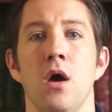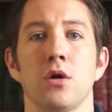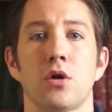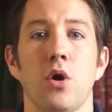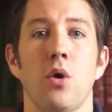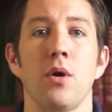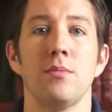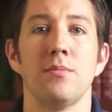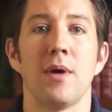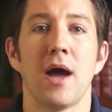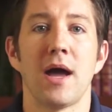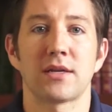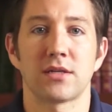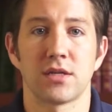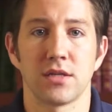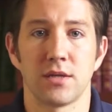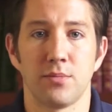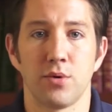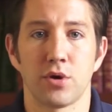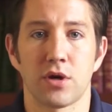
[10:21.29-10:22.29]
Going back
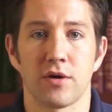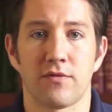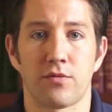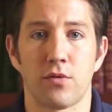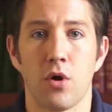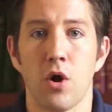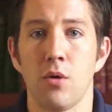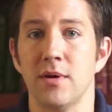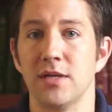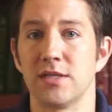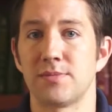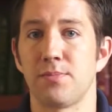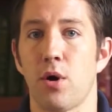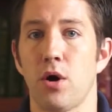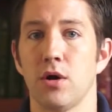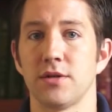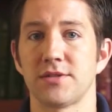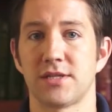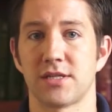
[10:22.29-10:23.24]
to the book of Romans, Paul's